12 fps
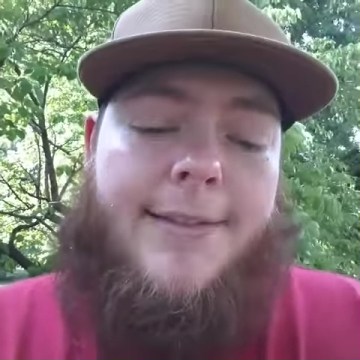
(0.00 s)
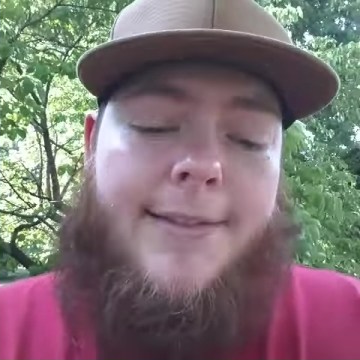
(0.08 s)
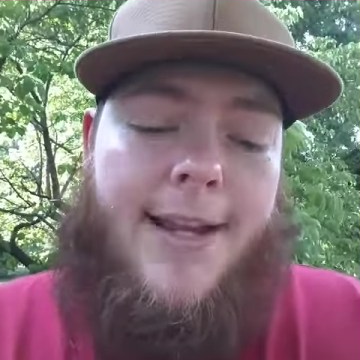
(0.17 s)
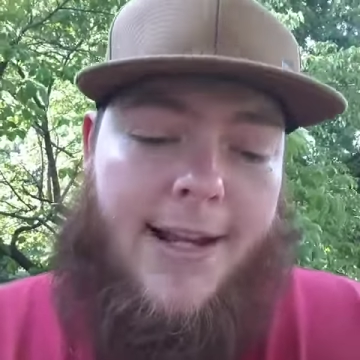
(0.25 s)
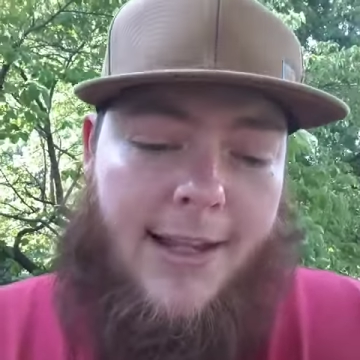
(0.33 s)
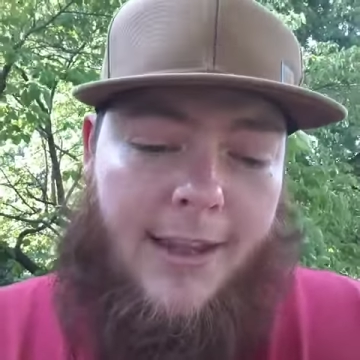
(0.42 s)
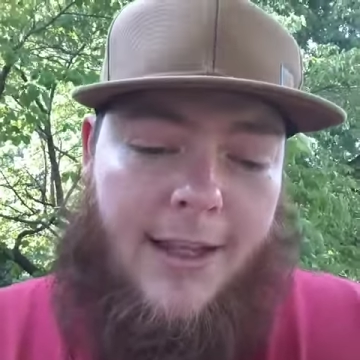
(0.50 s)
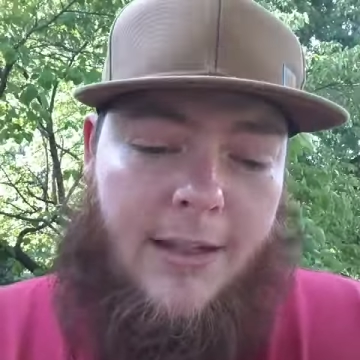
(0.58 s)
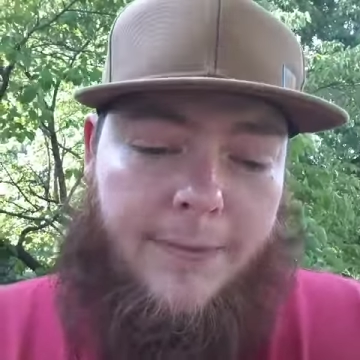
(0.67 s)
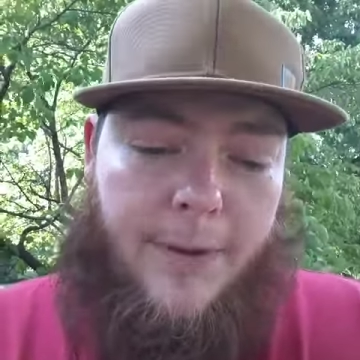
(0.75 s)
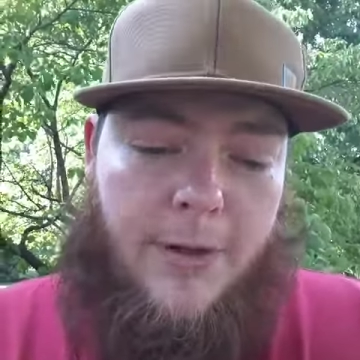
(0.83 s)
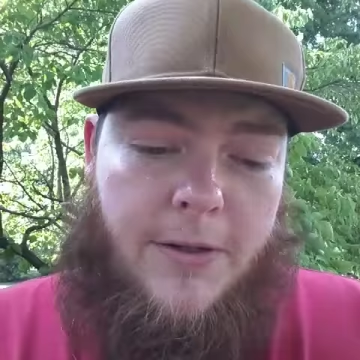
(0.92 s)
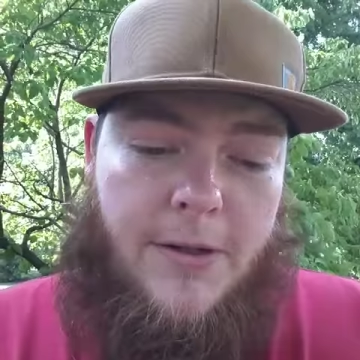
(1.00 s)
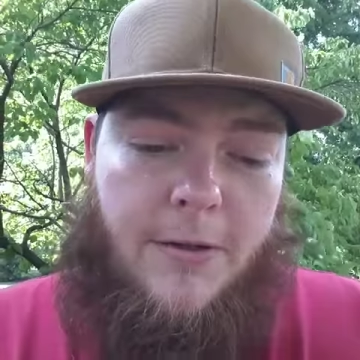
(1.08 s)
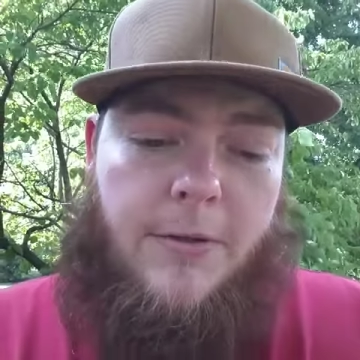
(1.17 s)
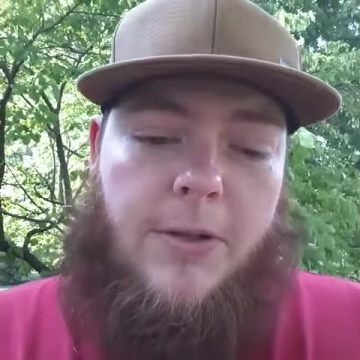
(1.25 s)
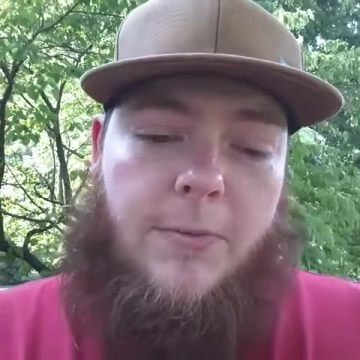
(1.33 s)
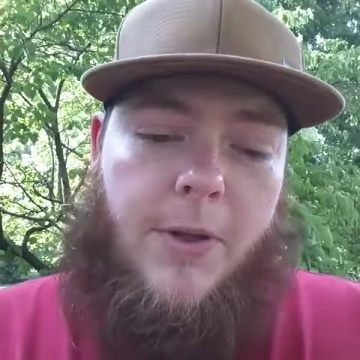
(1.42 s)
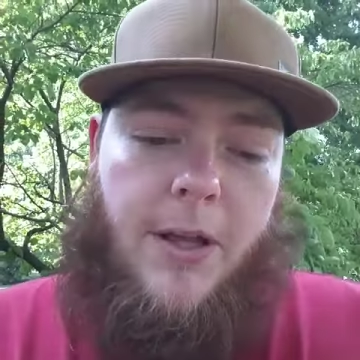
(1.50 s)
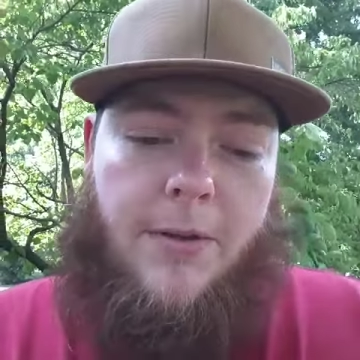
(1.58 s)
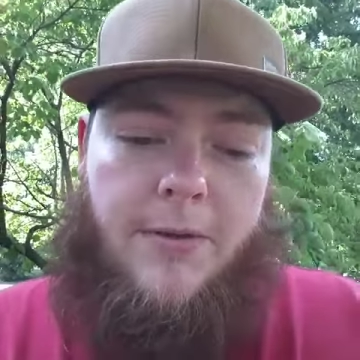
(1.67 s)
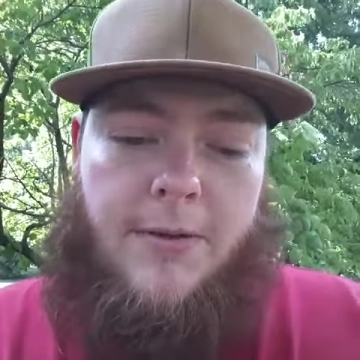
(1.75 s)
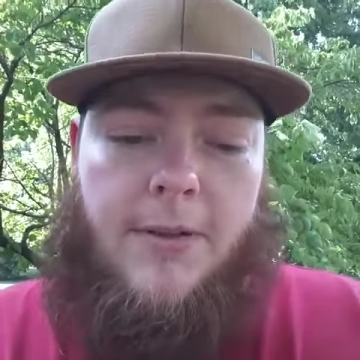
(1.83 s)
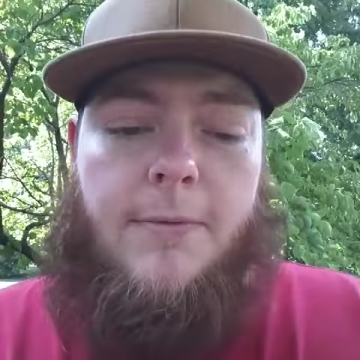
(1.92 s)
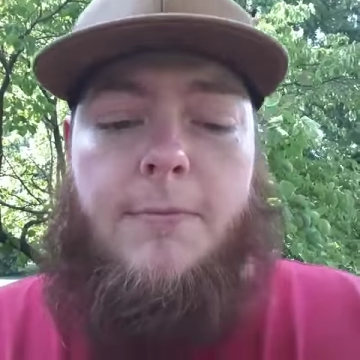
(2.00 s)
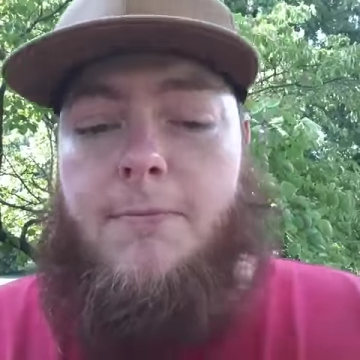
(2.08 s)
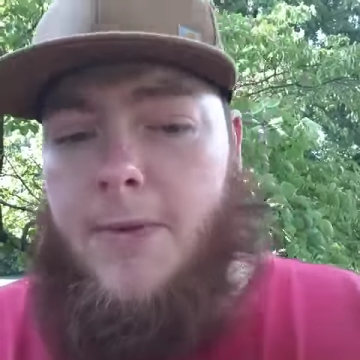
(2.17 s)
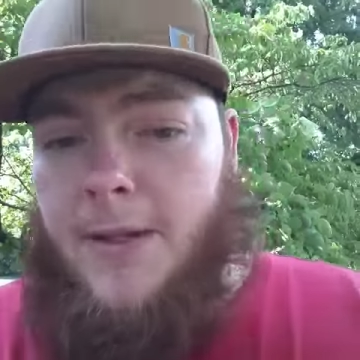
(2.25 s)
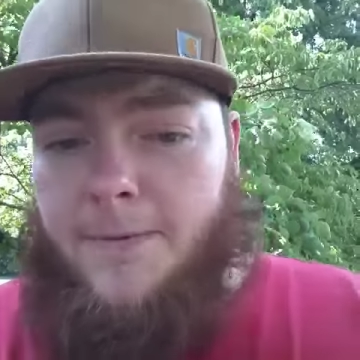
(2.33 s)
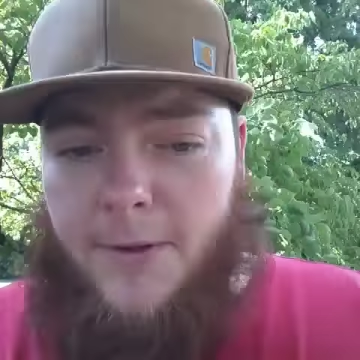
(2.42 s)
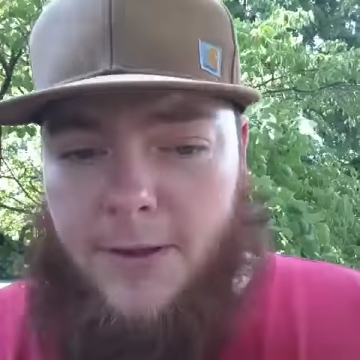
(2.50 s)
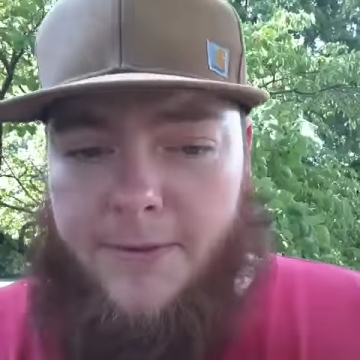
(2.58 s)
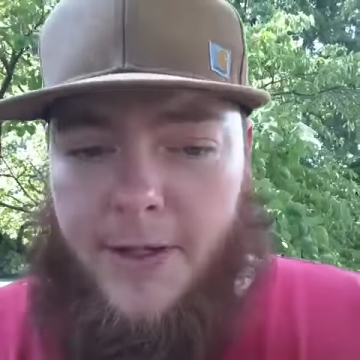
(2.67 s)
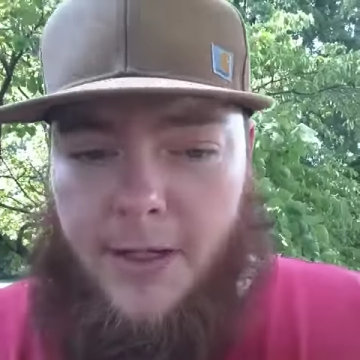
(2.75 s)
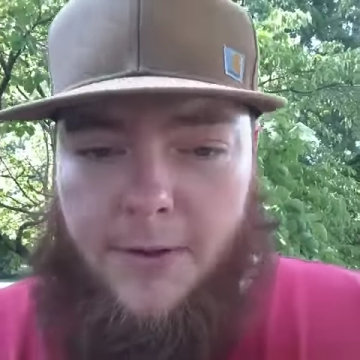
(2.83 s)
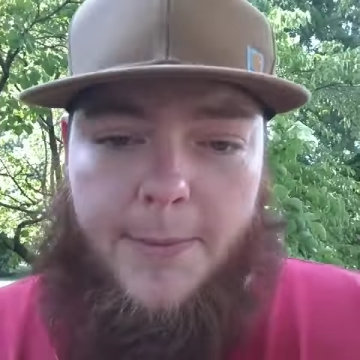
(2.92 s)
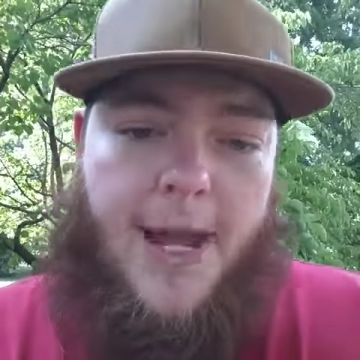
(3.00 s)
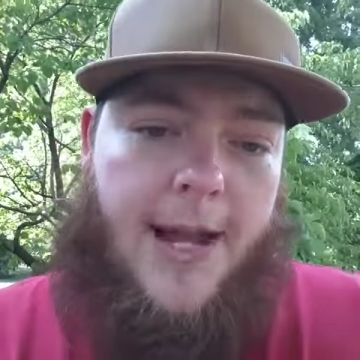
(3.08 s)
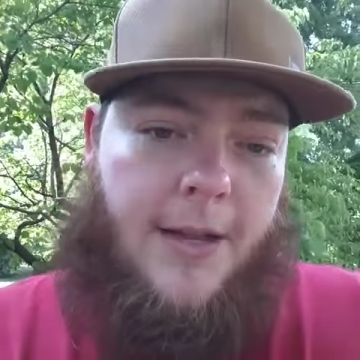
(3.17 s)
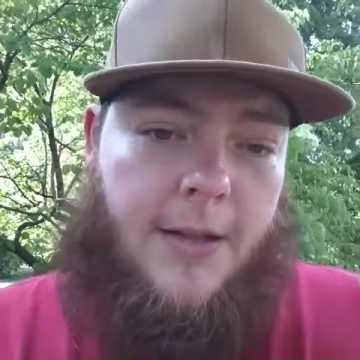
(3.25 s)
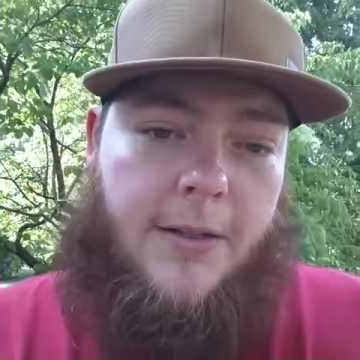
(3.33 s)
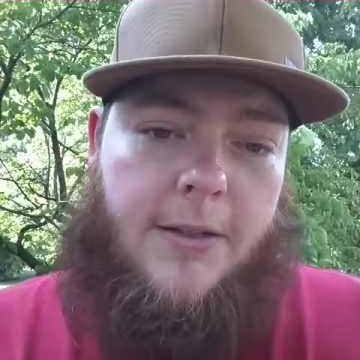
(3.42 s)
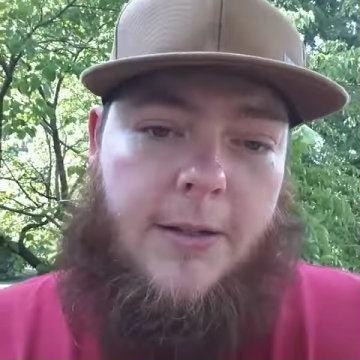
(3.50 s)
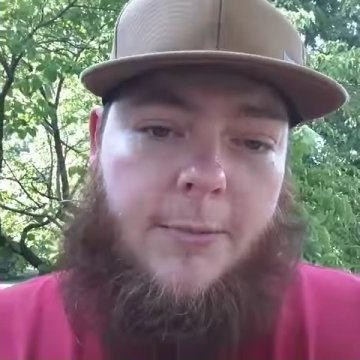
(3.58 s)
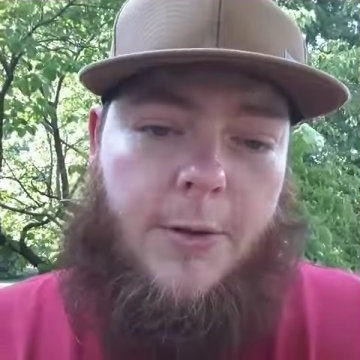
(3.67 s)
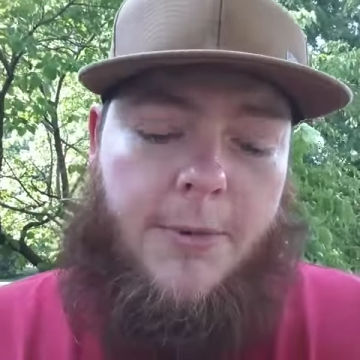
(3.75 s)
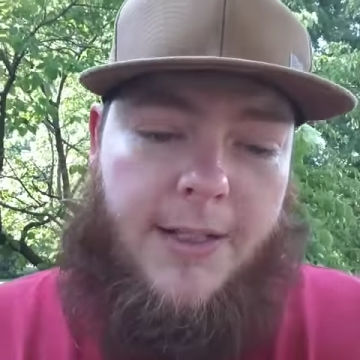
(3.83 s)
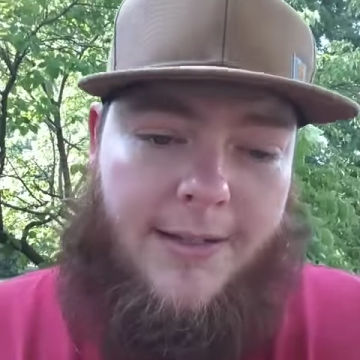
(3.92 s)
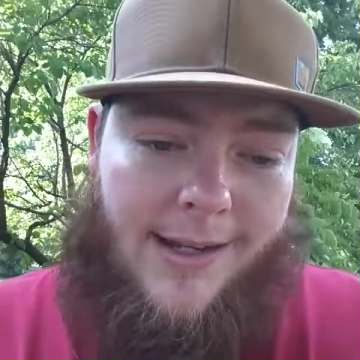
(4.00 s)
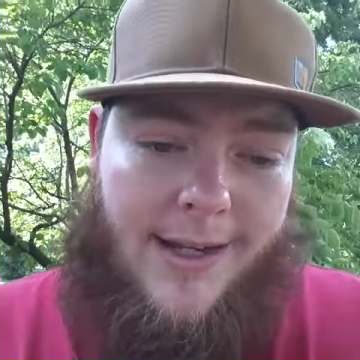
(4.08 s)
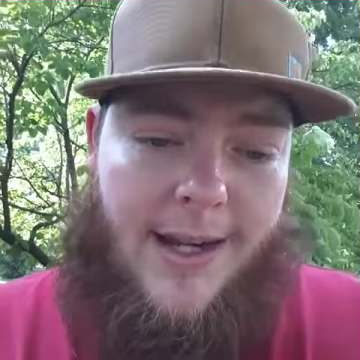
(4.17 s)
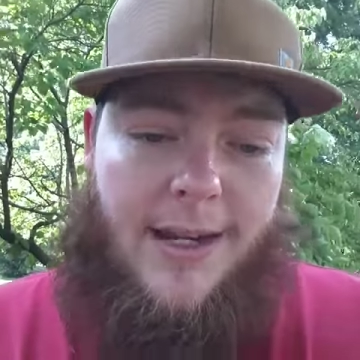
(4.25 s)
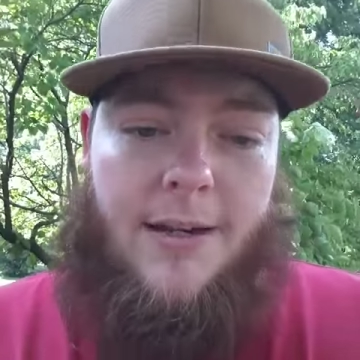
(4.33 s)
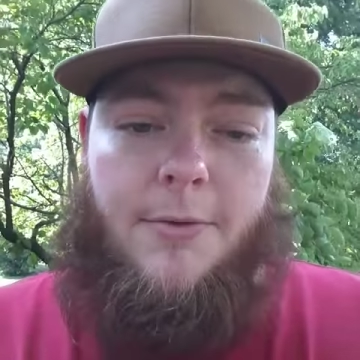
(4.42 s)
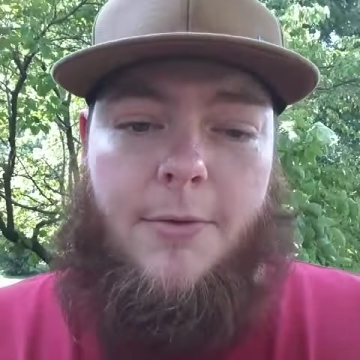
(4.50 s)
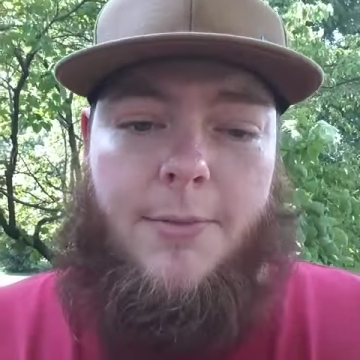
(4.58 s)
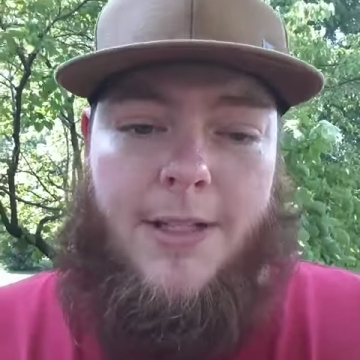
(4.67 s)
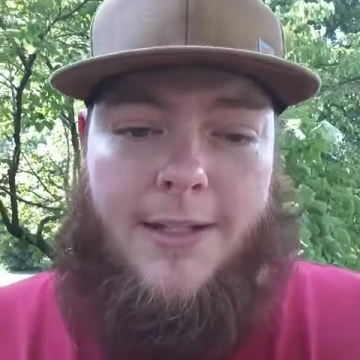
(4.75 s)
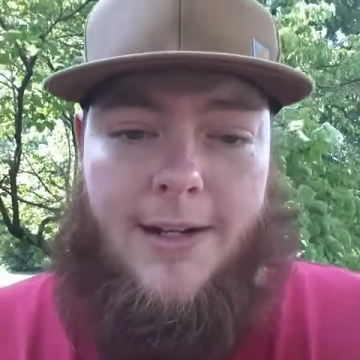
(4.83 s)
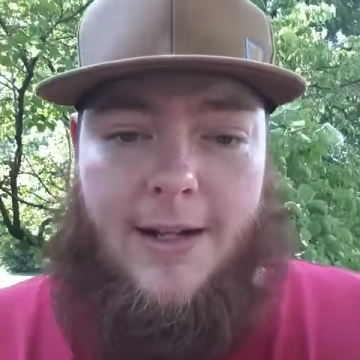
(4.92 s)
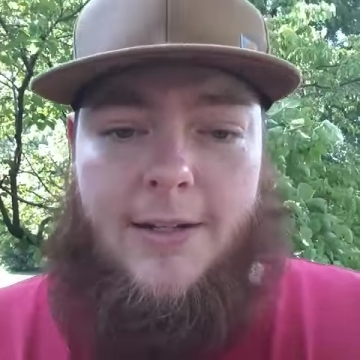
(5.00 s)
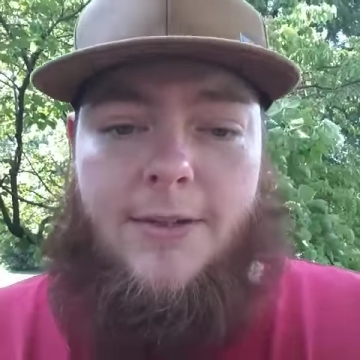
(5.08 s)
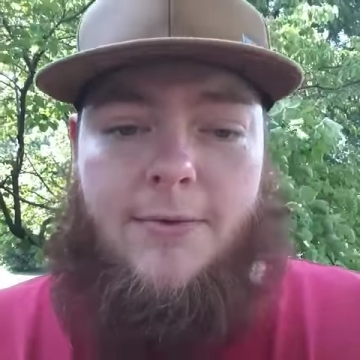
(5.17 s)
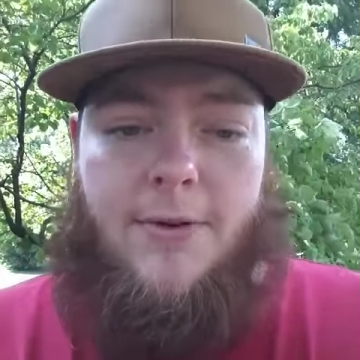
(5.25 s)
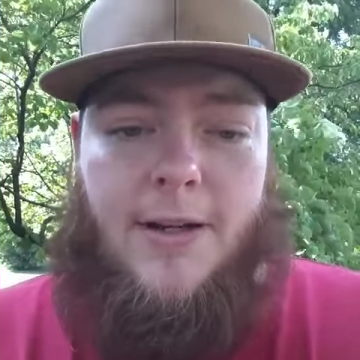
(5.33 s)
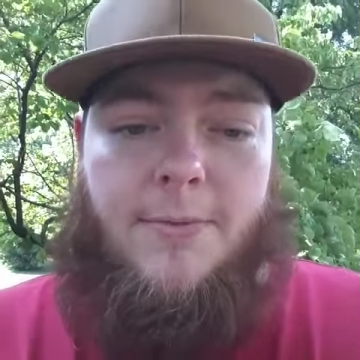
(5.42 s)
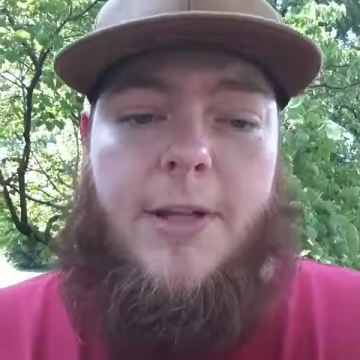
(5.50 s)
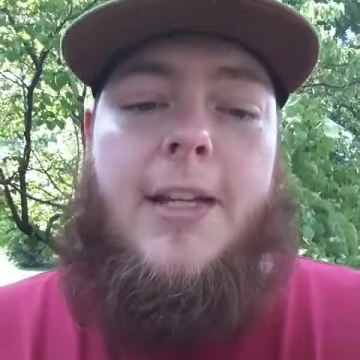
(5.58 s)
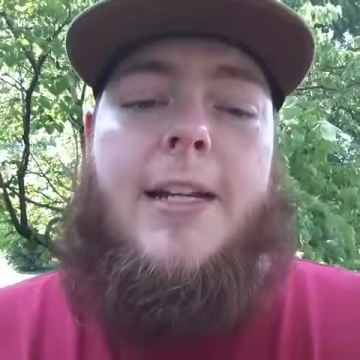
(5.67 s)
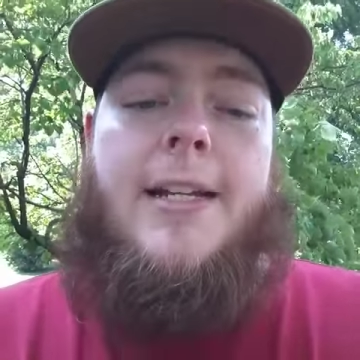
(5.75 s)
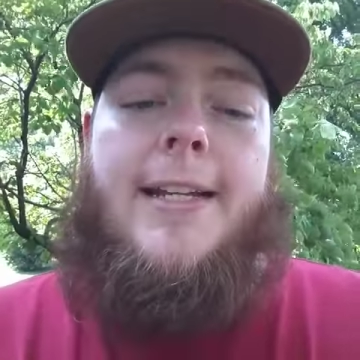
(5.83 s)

Secondly, as far as YouTube goes, the first video back on YouTube will be Sunday, and it will be tonight's stream.